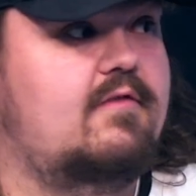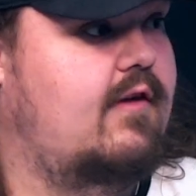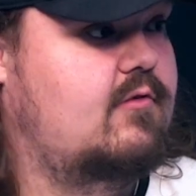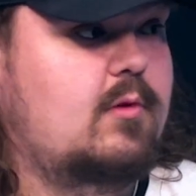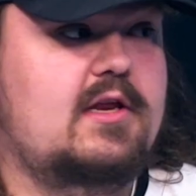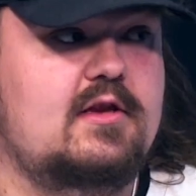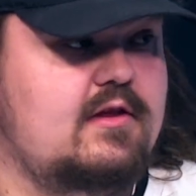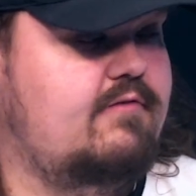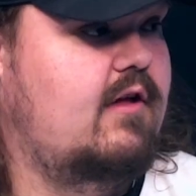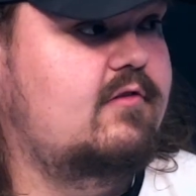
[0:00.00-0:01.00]
defense. We need
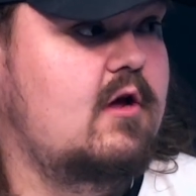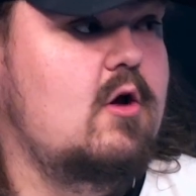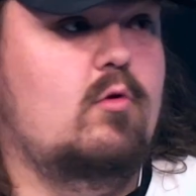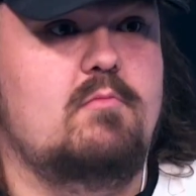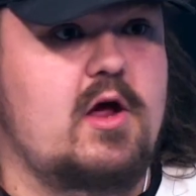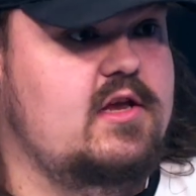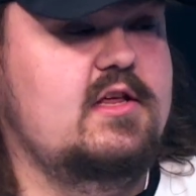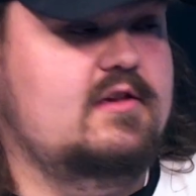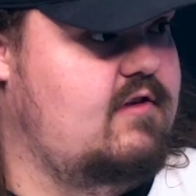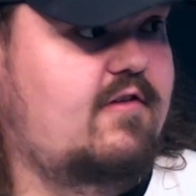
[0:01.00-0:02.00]
defense. We might
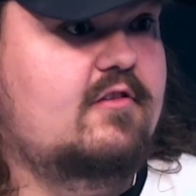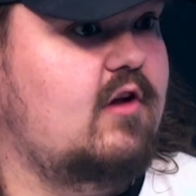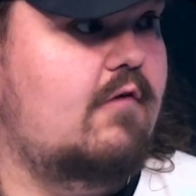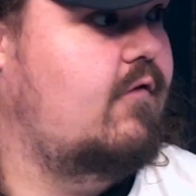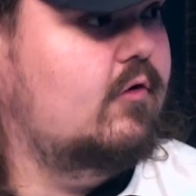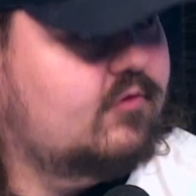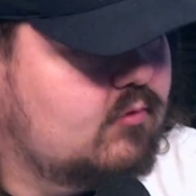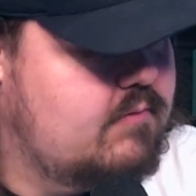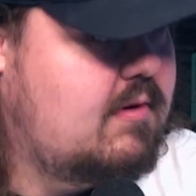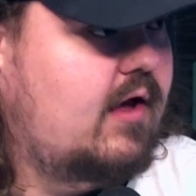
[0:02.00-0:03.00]
need defense in our first
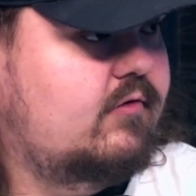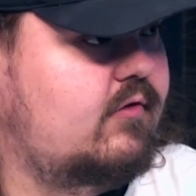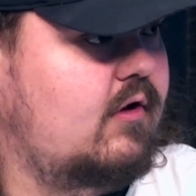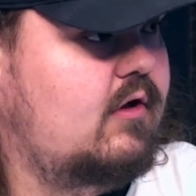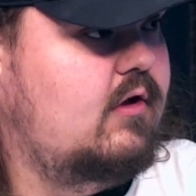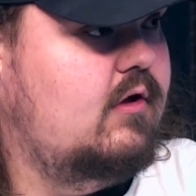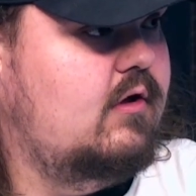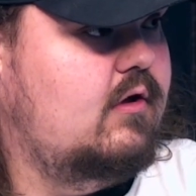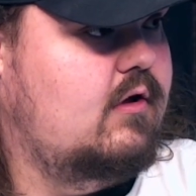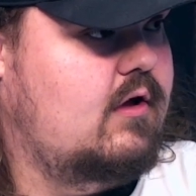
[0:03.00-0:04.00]
three picks.
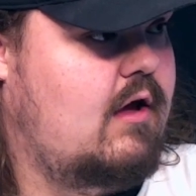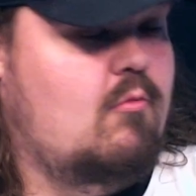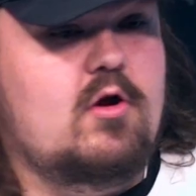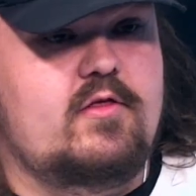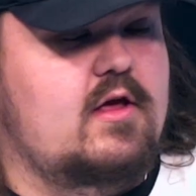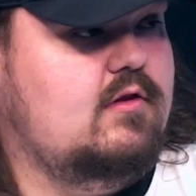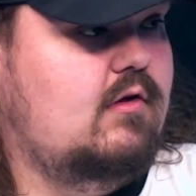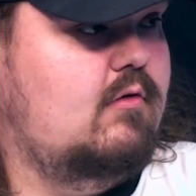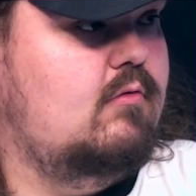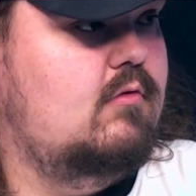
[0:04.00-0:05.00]
And what did they
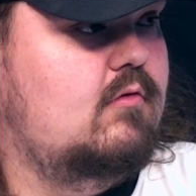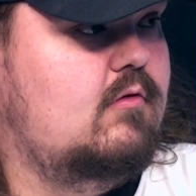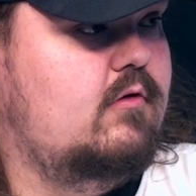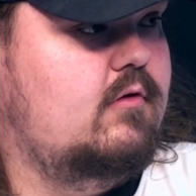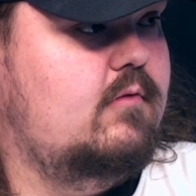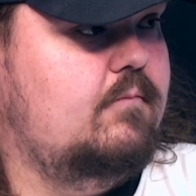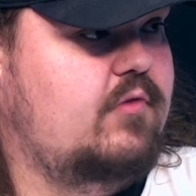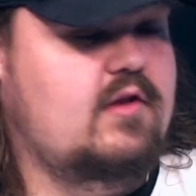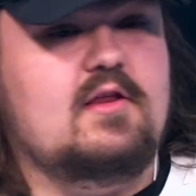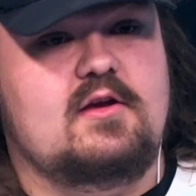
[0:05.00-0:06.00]
do?
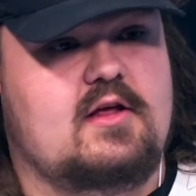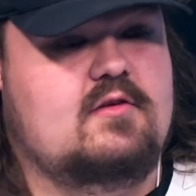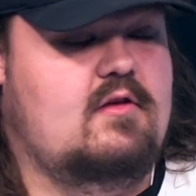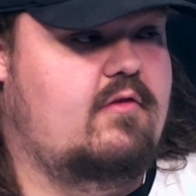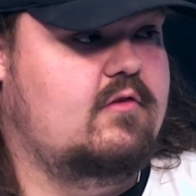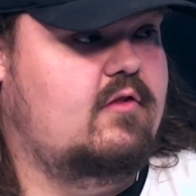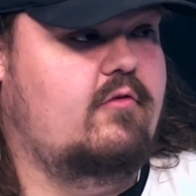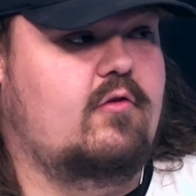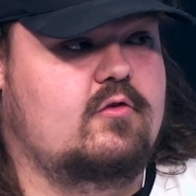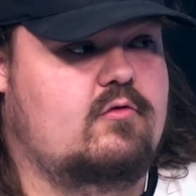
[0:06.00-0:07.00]
They didn't get defense in
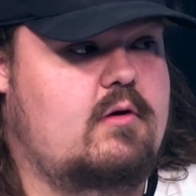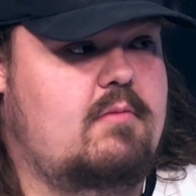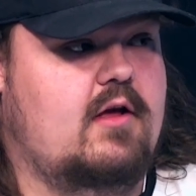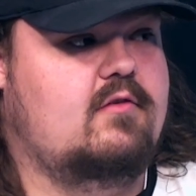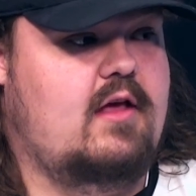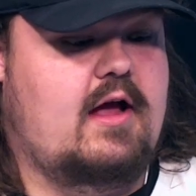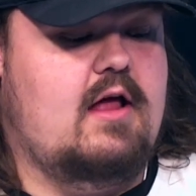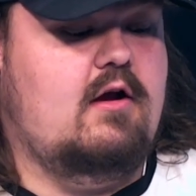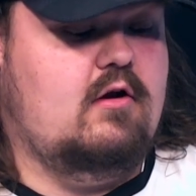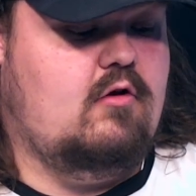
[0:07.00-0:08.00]
their first three picks. They
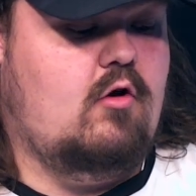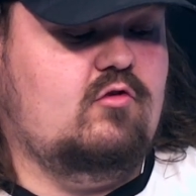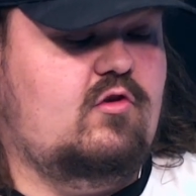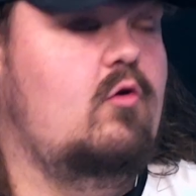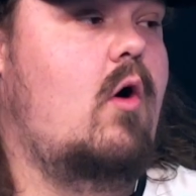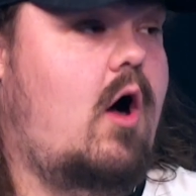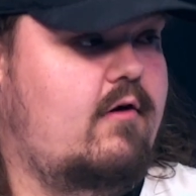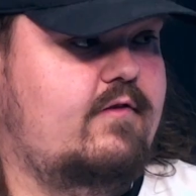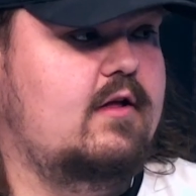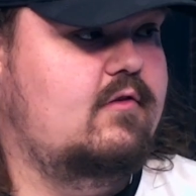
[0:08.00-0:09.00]
got two
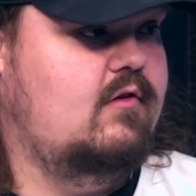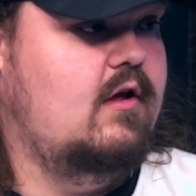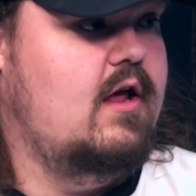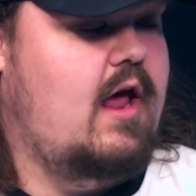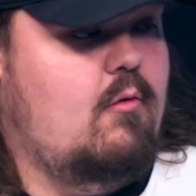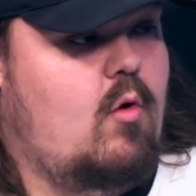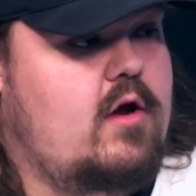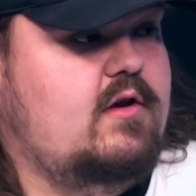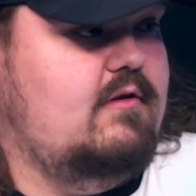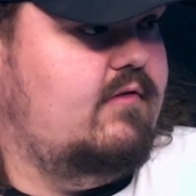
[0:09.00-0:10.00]
offense and
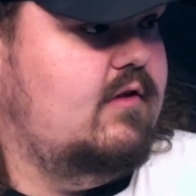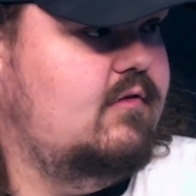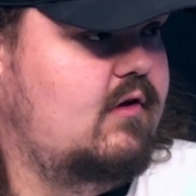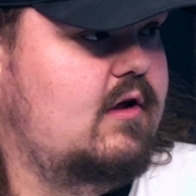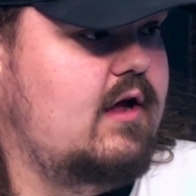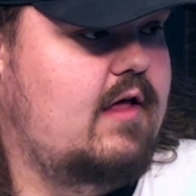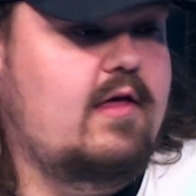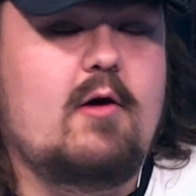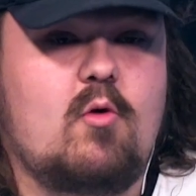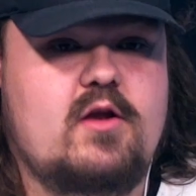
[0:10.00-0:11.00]
one defense.
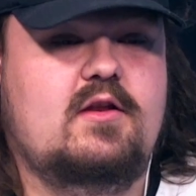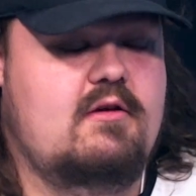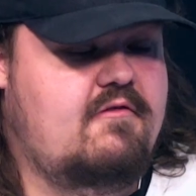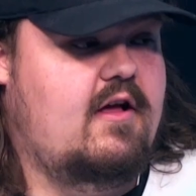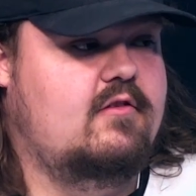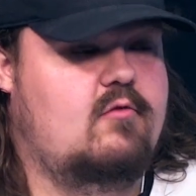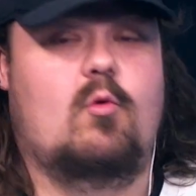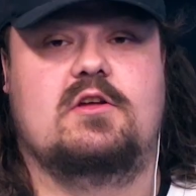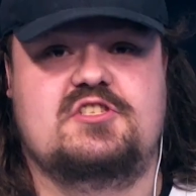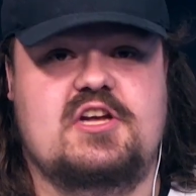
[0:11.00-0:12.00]
And that one defense
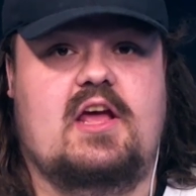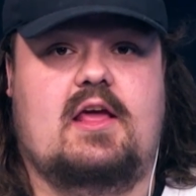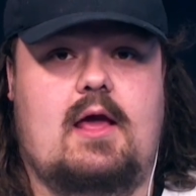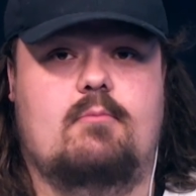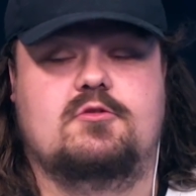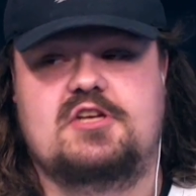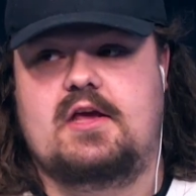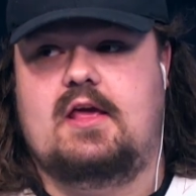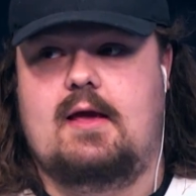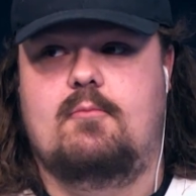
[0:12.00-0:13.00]
was Jack Campbell.
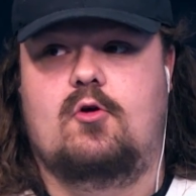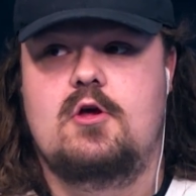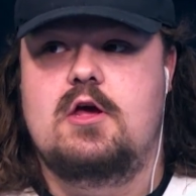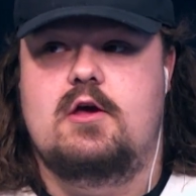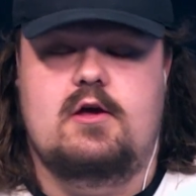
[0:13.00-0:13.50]
Jack Campbell,